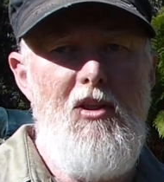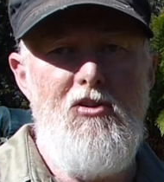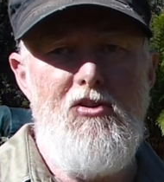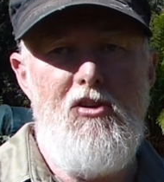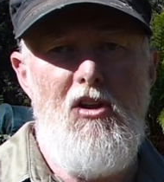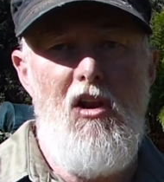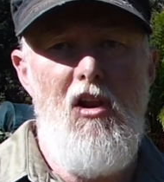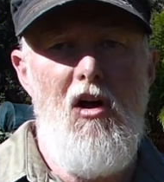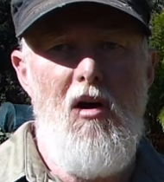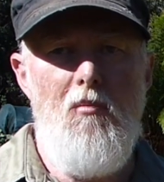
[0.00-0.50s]
There's
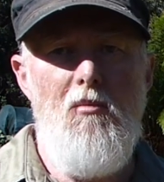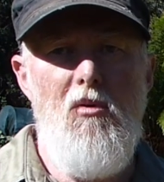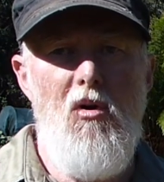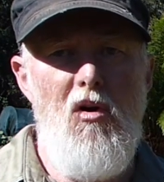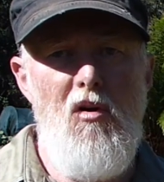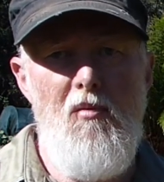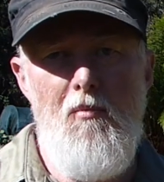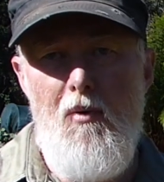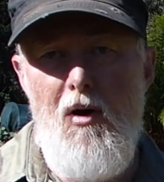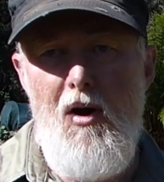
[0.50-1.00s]
a lot
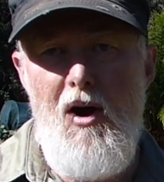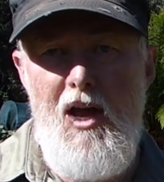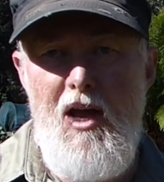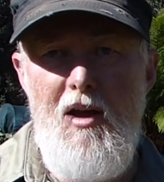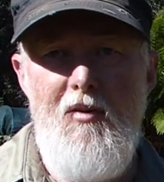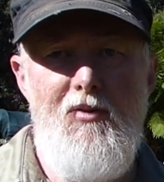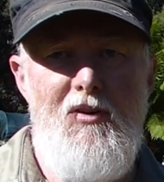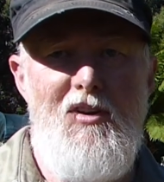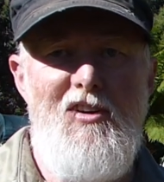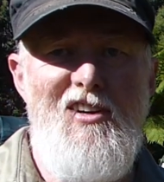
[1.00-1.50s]
more of my
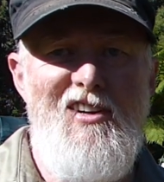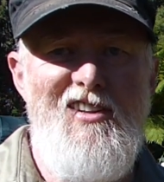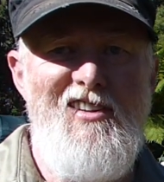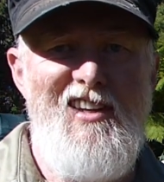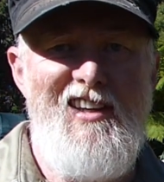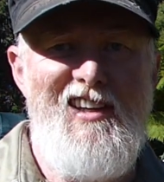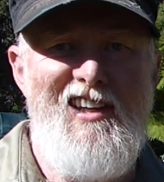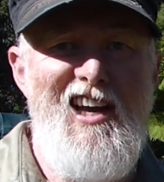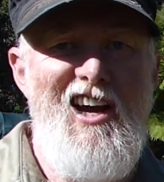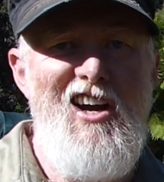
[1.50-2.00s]
effort
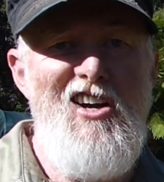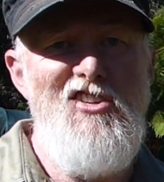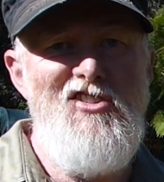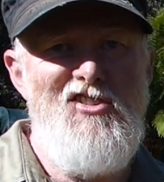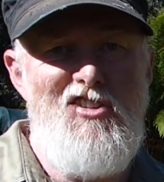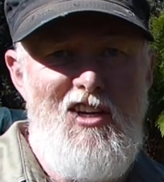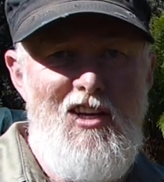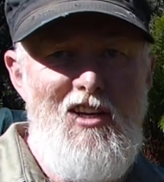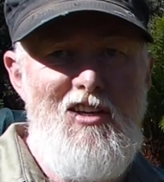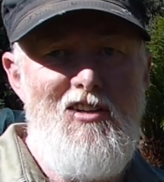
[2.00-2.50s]
that
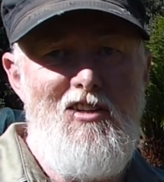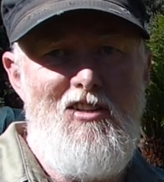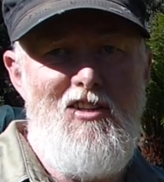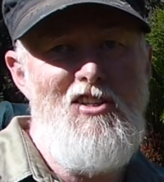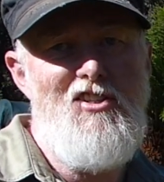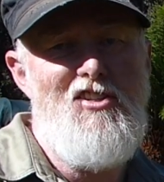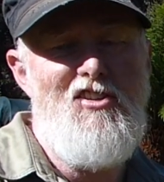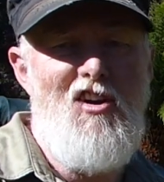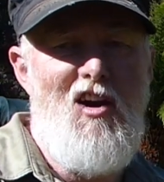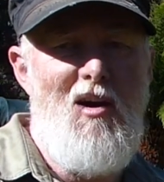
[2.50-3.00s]
goes into
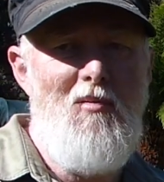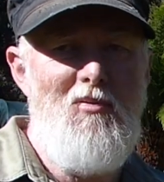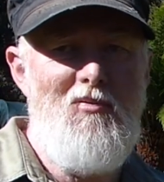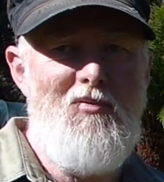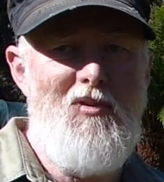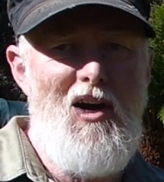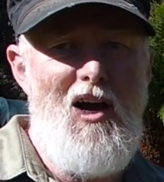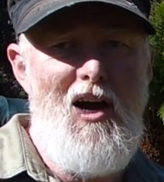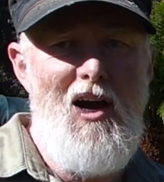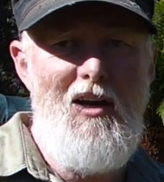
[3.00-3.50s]
this type
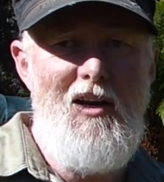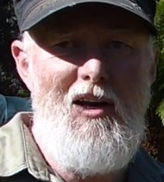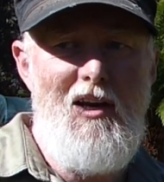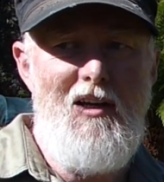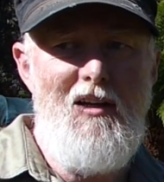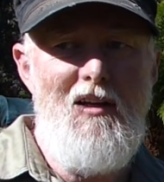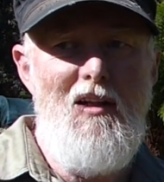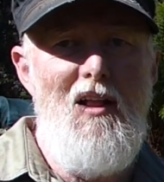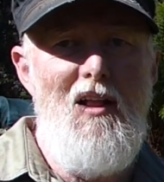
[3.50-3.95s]
of gardening